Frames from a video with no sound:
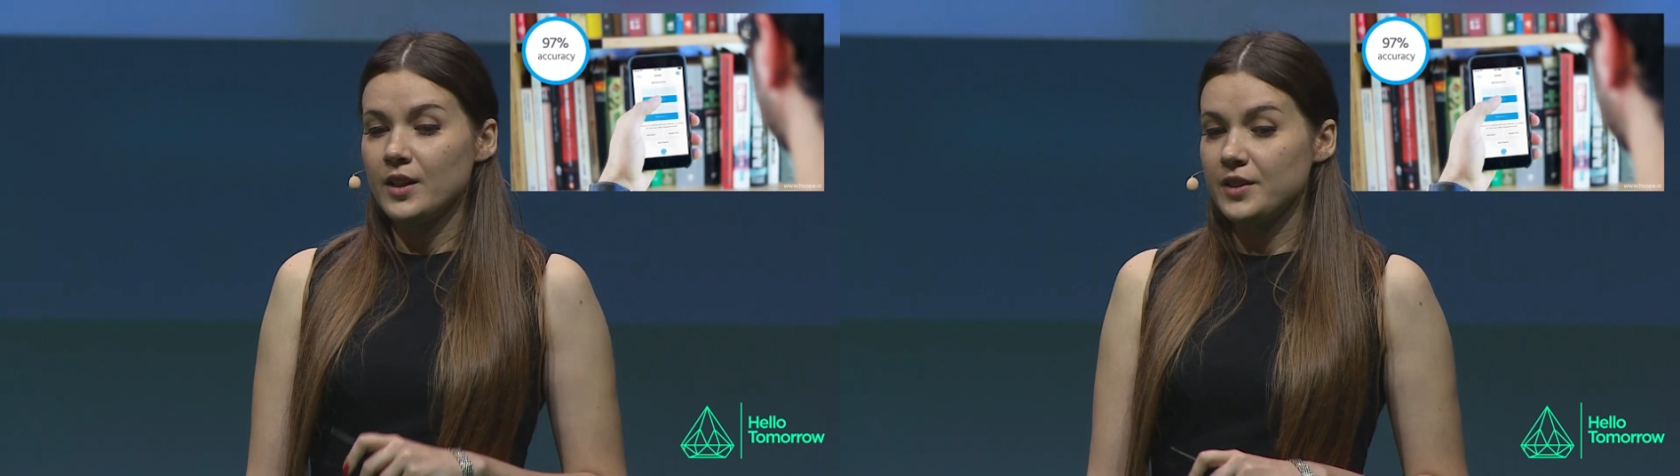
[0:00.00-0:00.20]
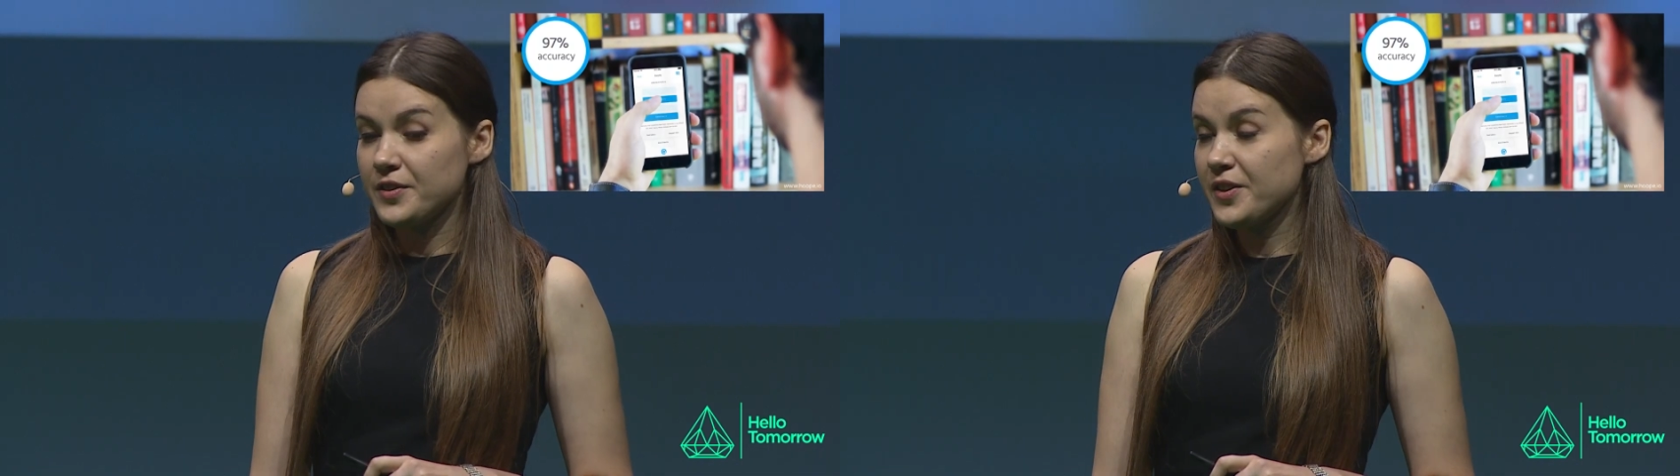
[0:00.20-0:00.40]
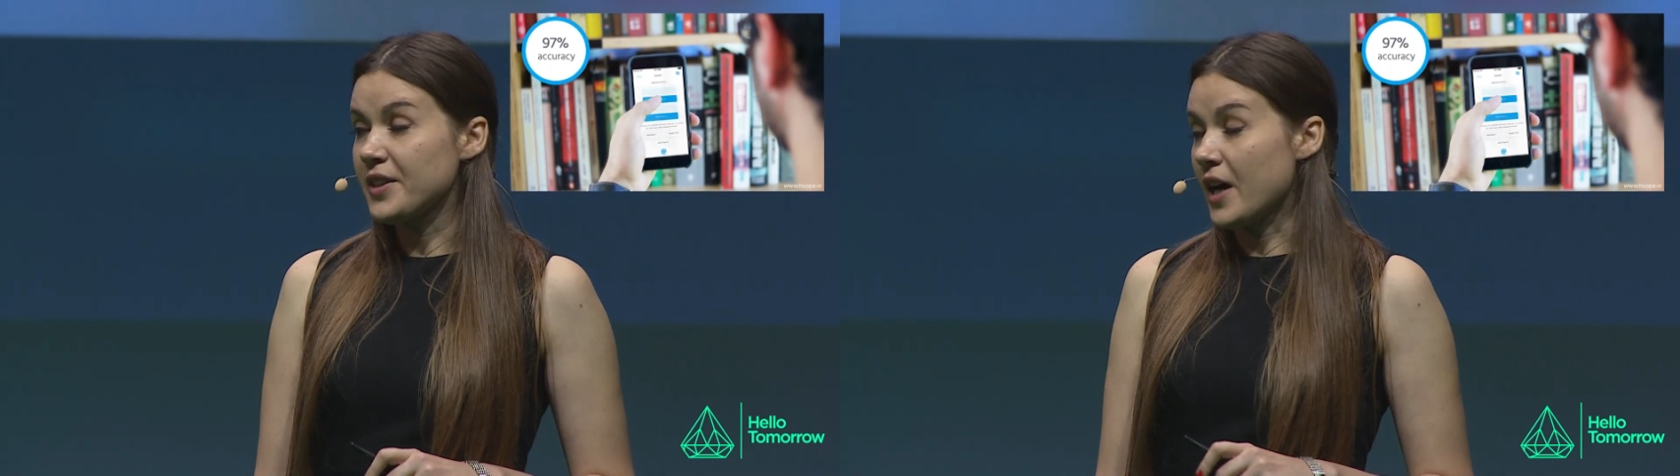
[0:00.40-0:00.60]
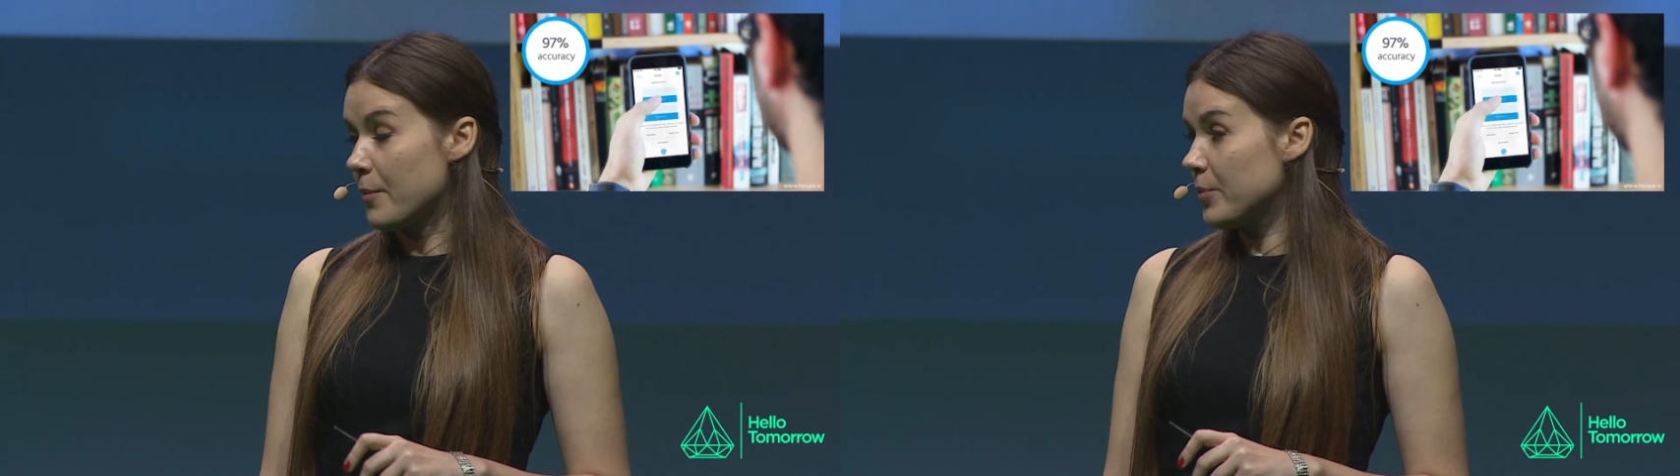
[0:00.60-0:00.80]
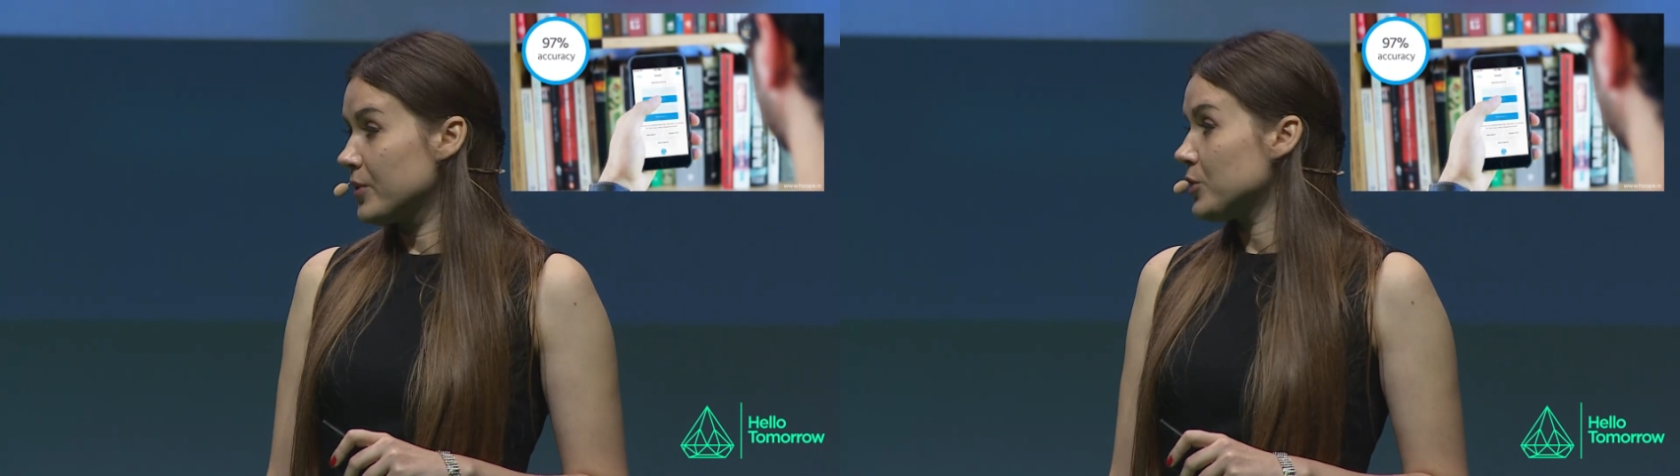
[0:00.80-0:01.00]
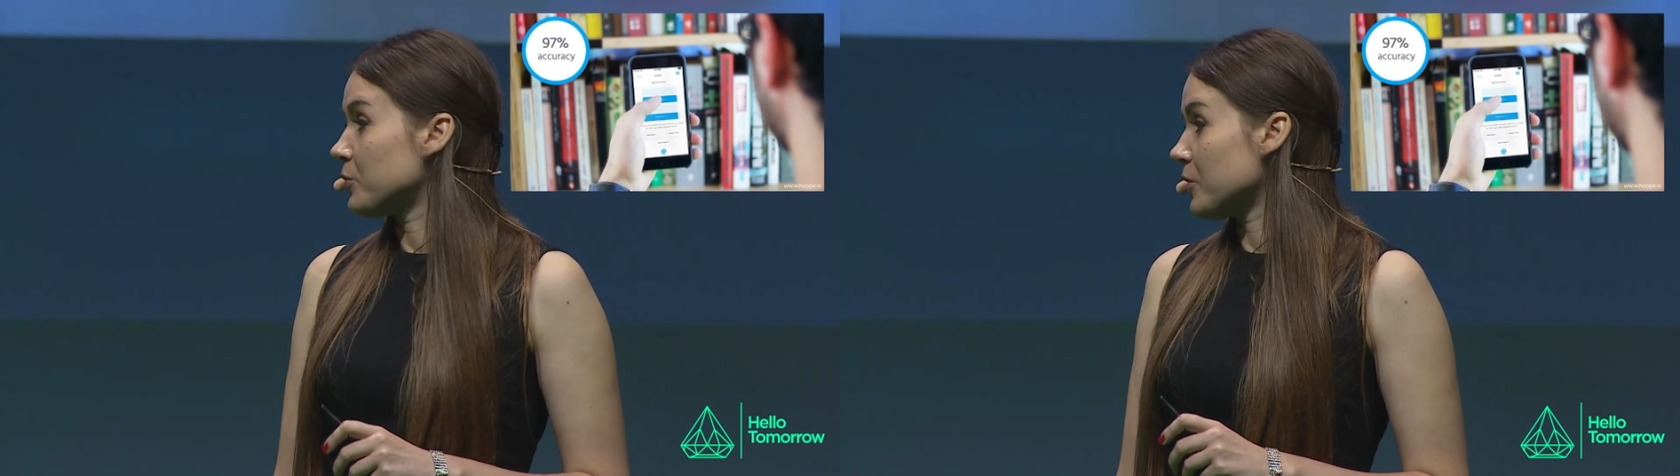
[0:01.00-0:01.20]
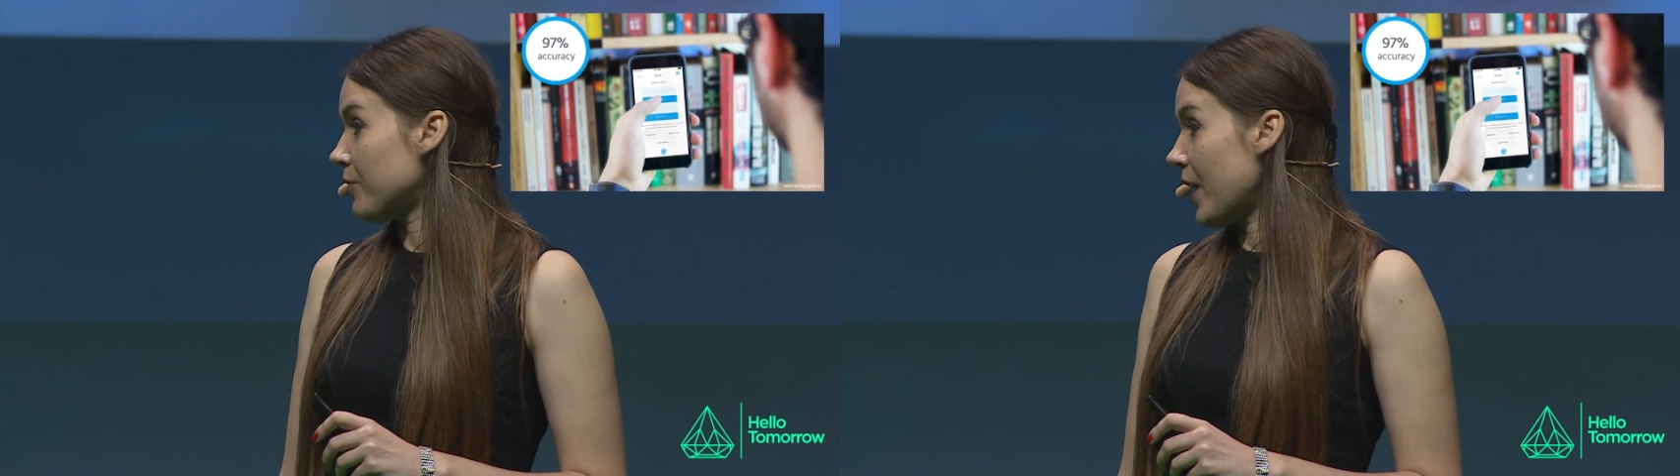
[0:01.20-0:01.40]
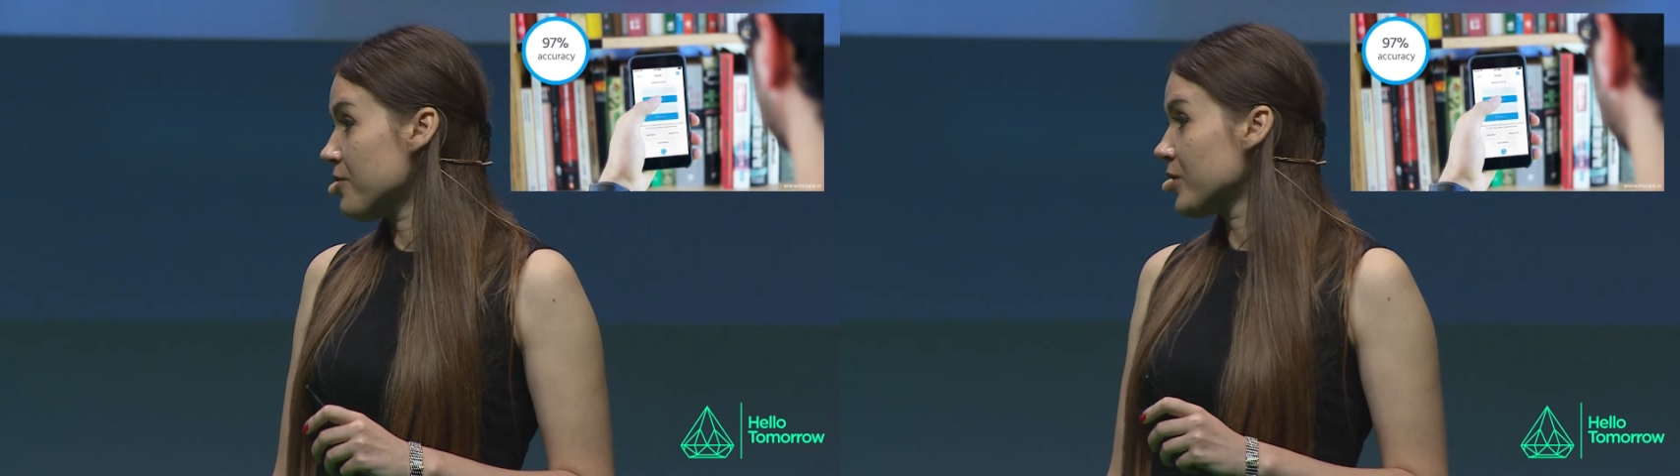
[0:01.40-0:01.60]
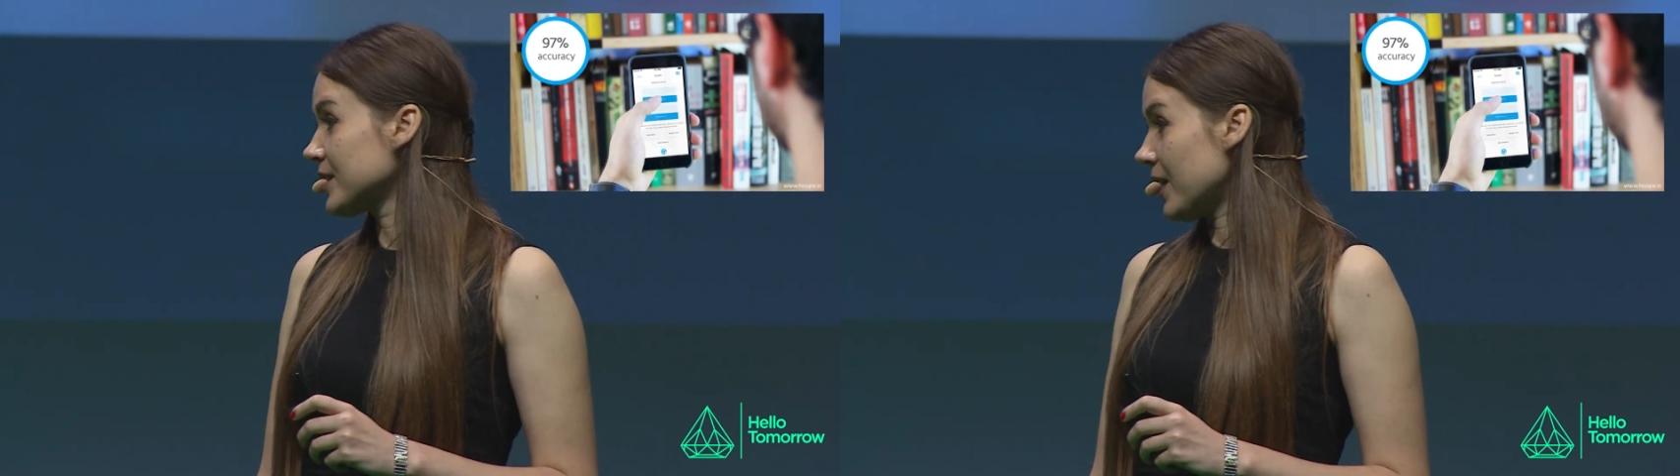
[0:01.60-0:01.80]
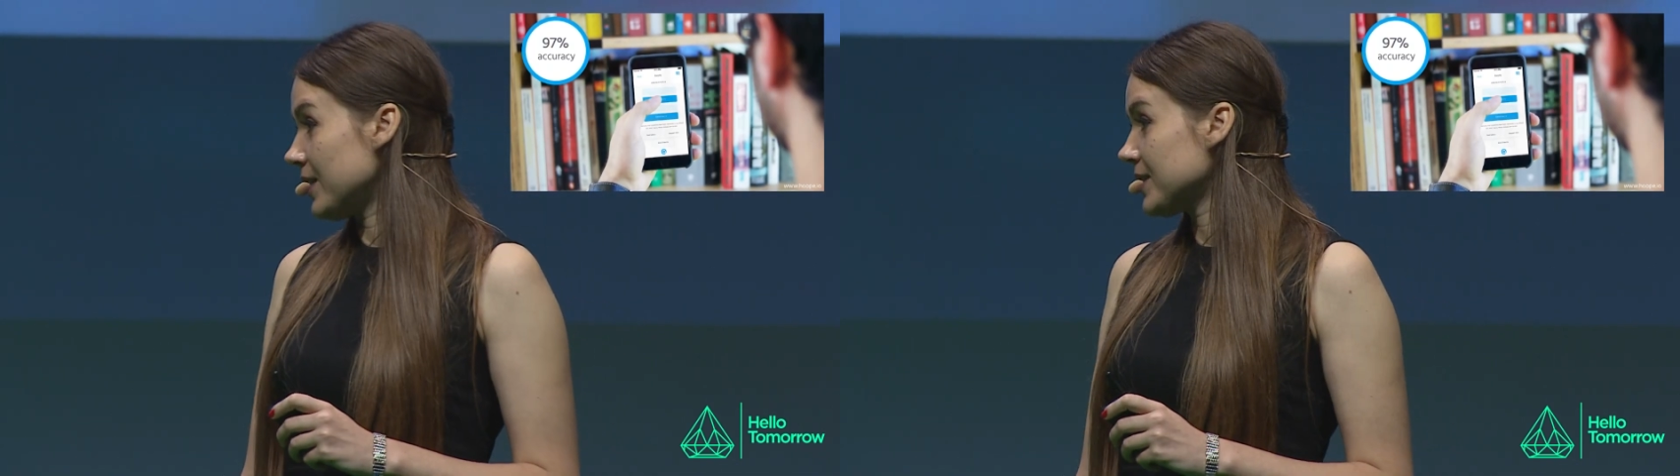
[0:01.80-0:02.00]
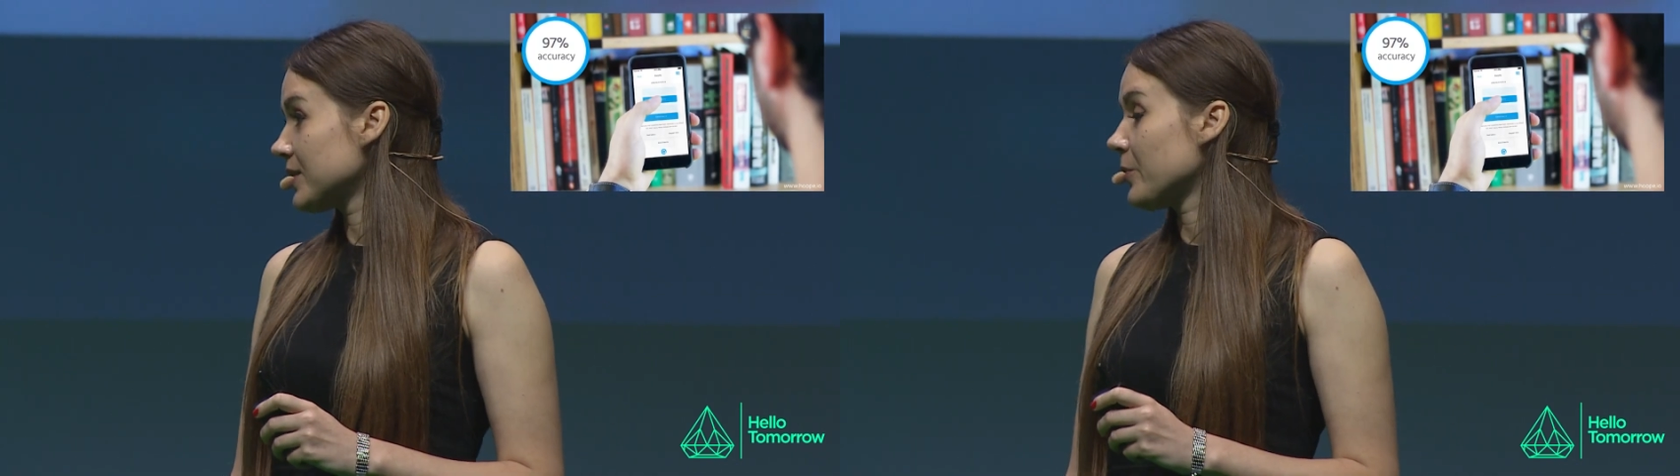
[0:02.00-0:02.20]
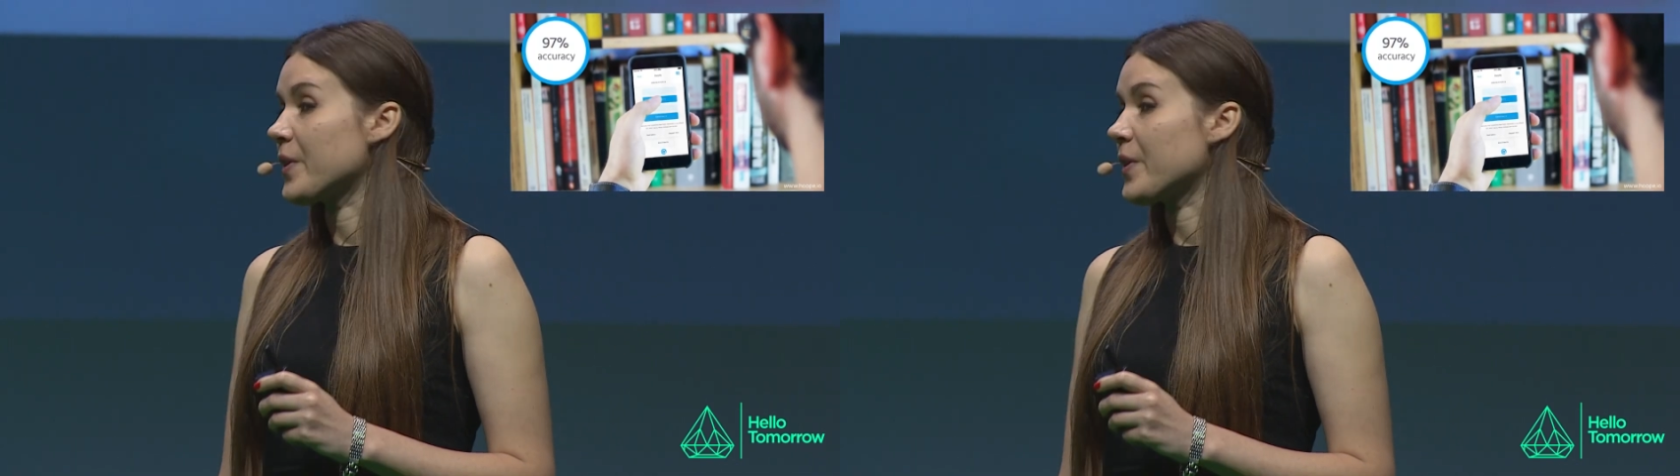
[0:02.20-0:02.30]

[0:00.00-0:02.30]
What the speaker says: In the app, you will find results